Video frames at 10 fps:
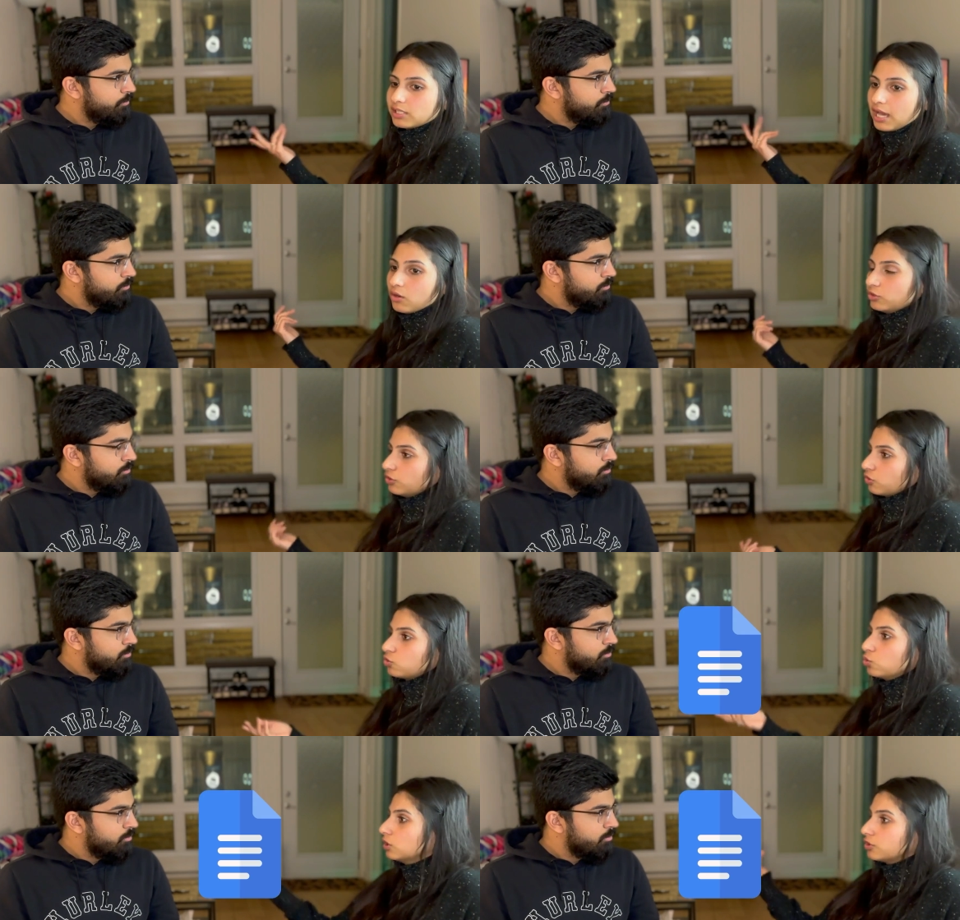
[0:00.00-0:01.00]
Speaker 1: Cloud, you
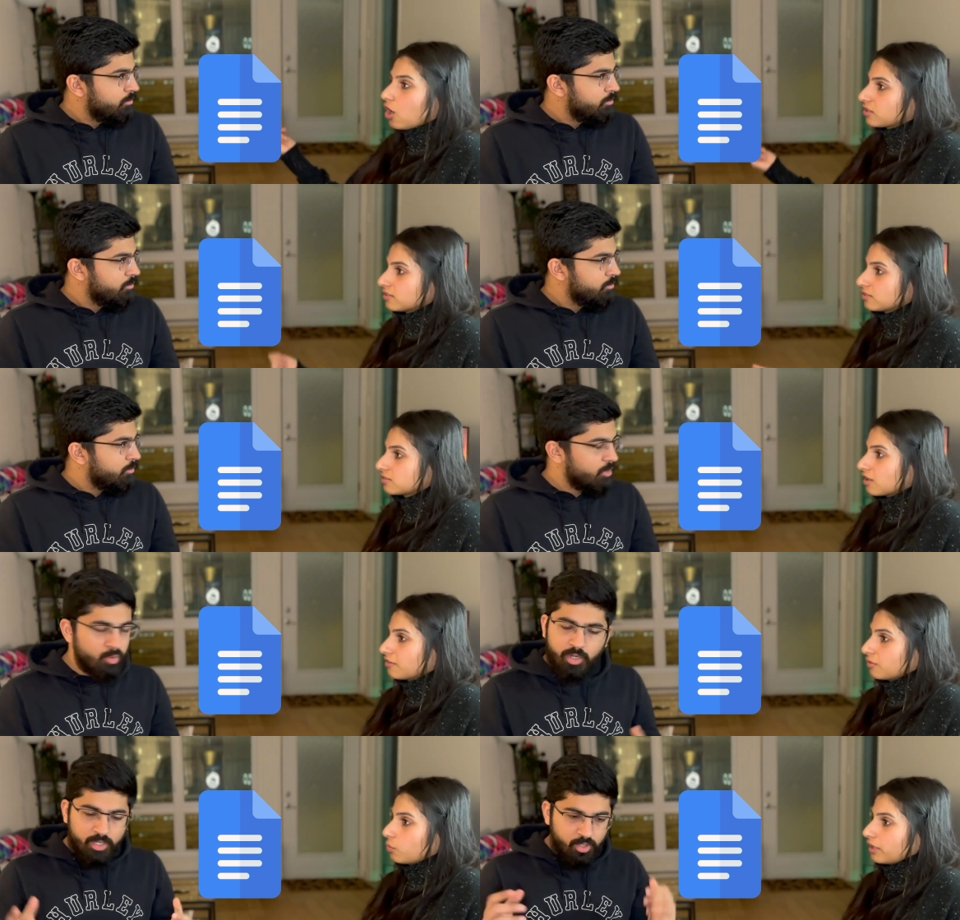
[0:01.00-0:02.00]
know, Google Docs and
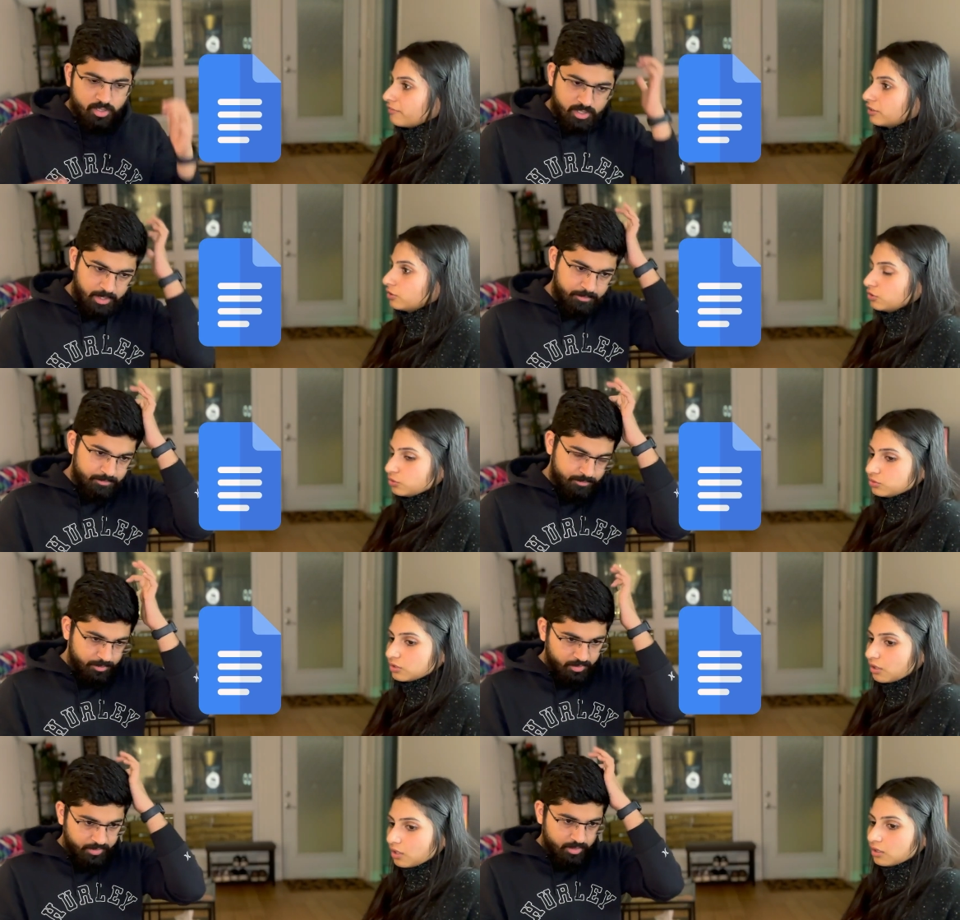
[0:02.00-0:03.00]
stuff, Google Docs, yeah.
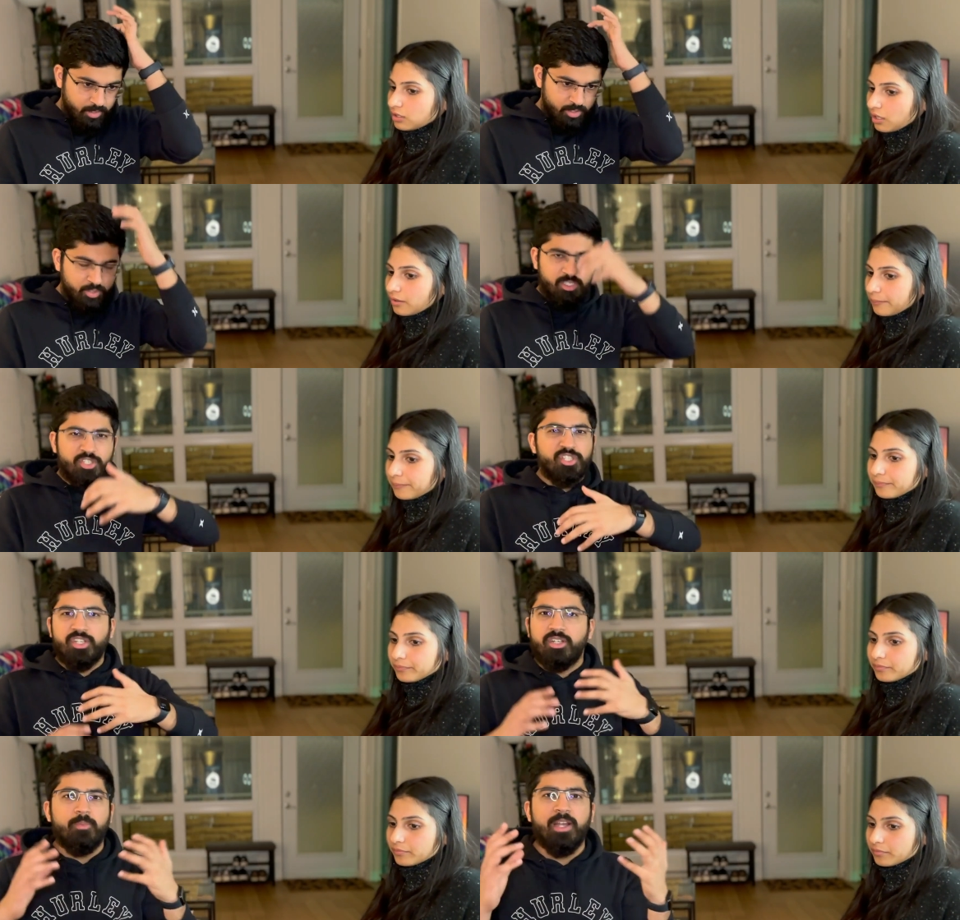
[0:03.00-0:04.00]
Perfect. Yeah. So it's
Speaker 2: a
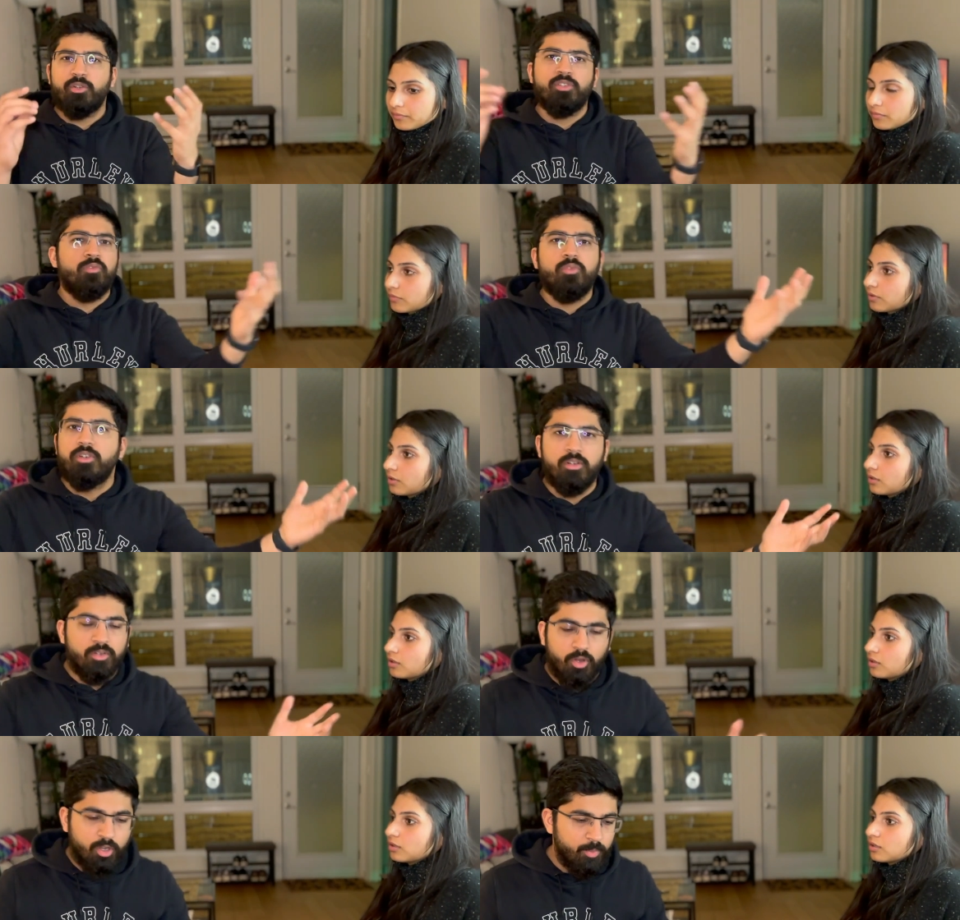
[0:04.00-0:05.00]
shared Microsoft
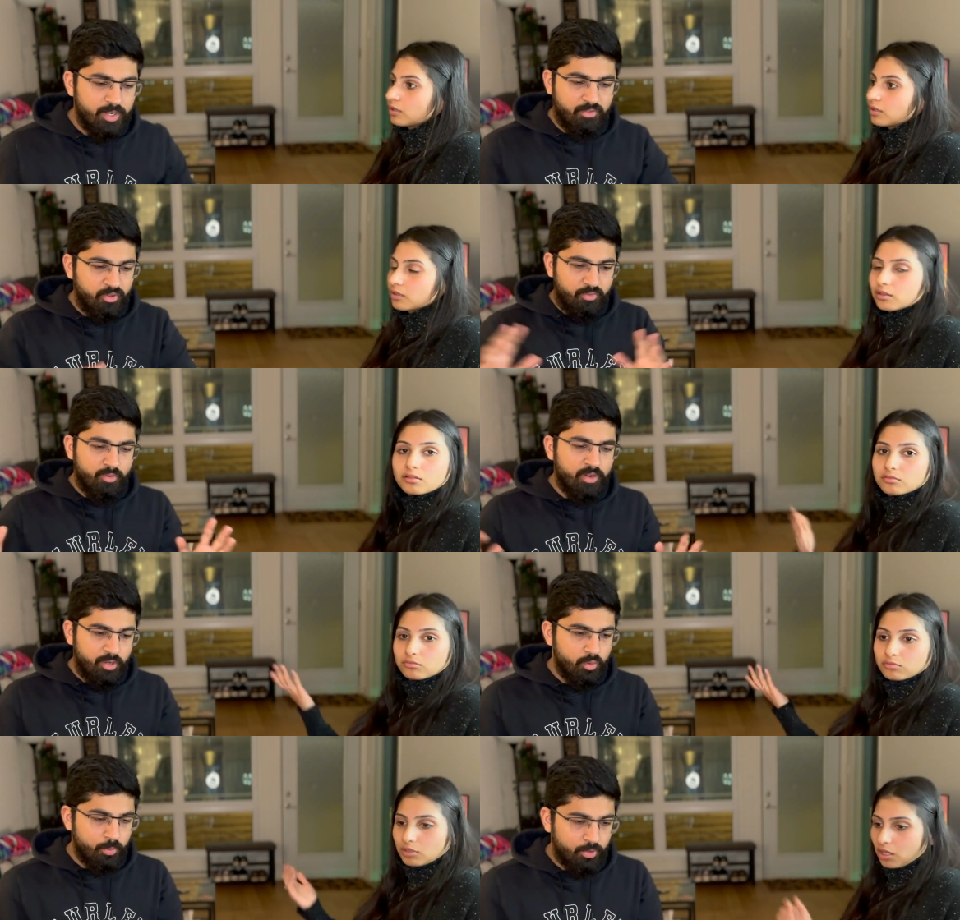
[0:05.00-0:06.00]
Word document if, if you are
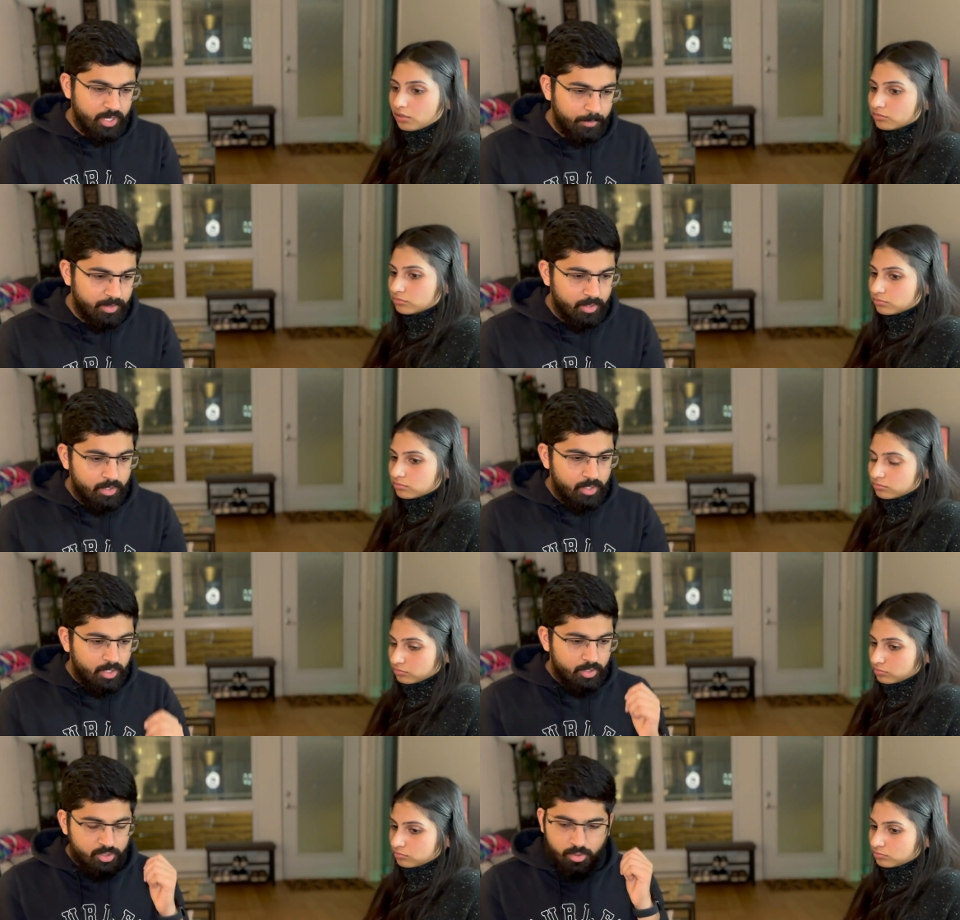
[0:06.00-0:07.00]
new to yeah. programming.
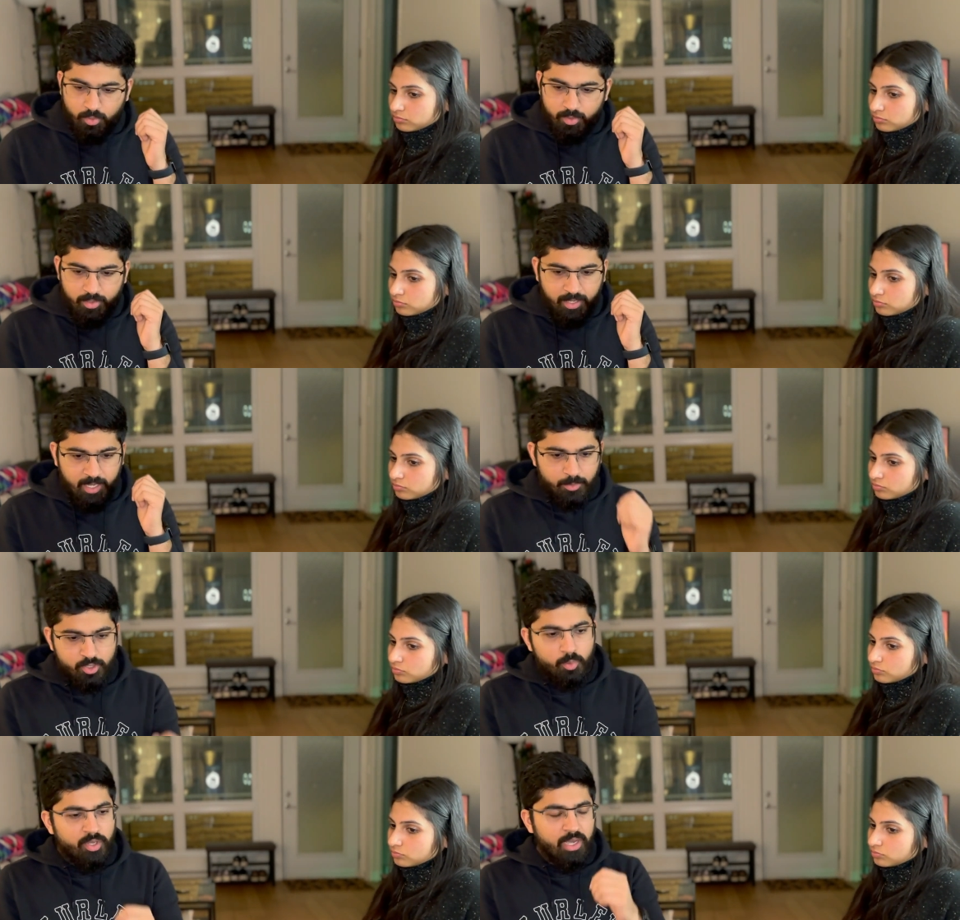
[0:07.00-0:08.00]
So I'm
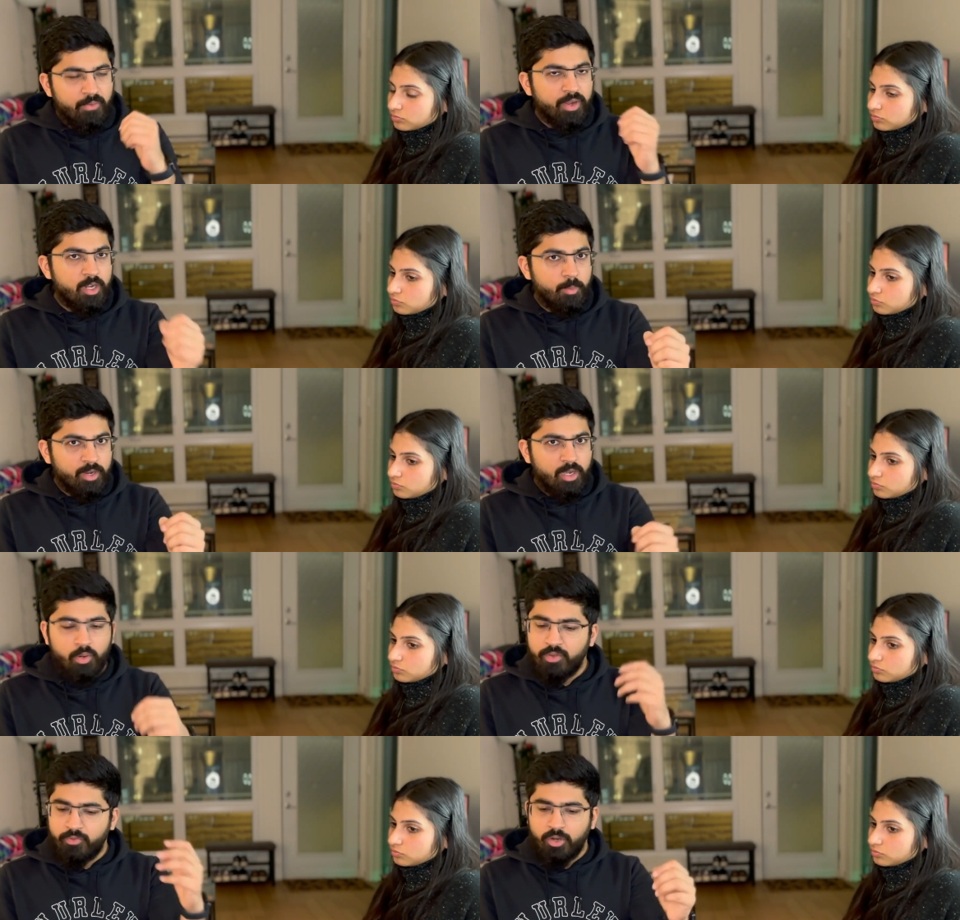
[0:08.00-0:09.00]
assuming you have a GitHub
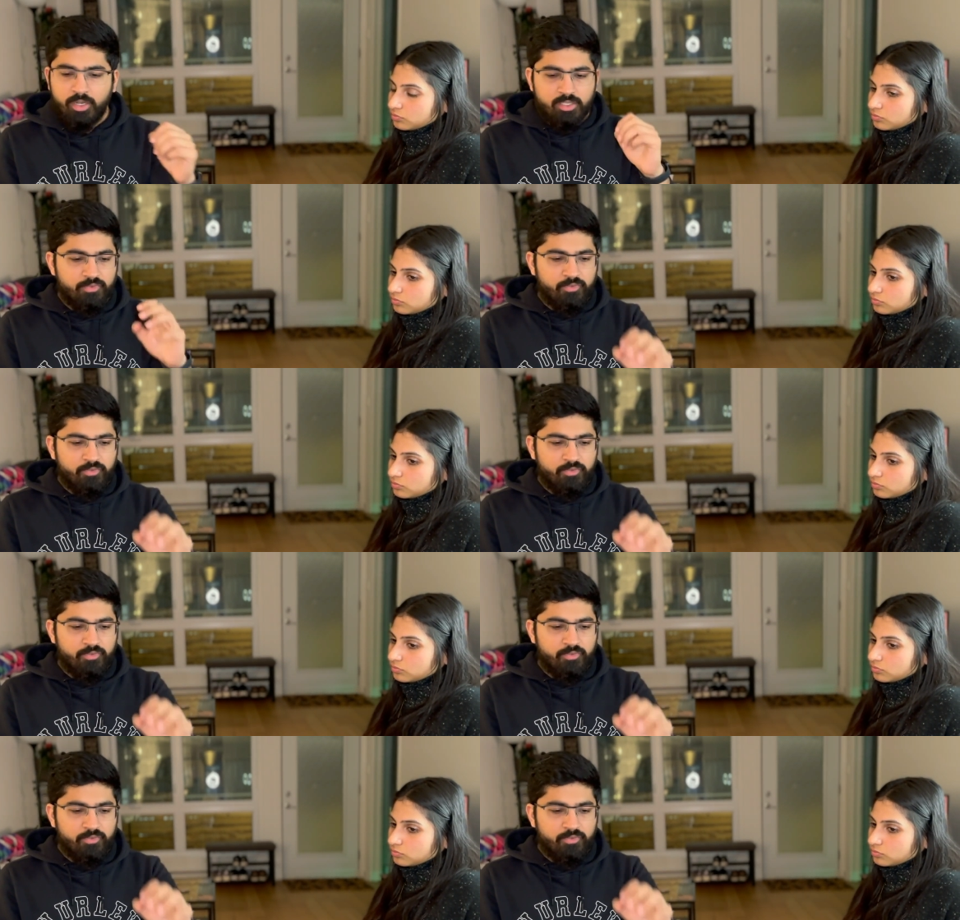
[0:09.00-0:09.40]
account. If not, it's a